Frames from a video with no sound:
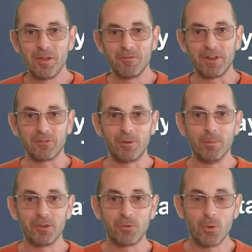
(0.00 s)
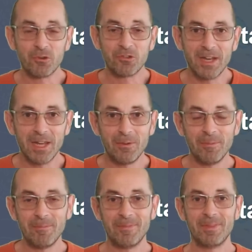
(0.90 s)
Thanks very much for watching now.
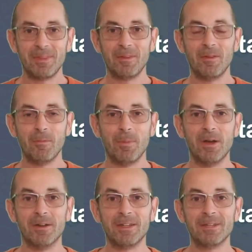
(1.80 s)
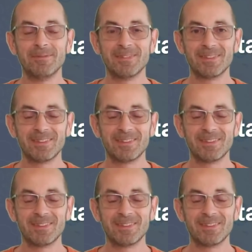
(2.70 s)
Bye.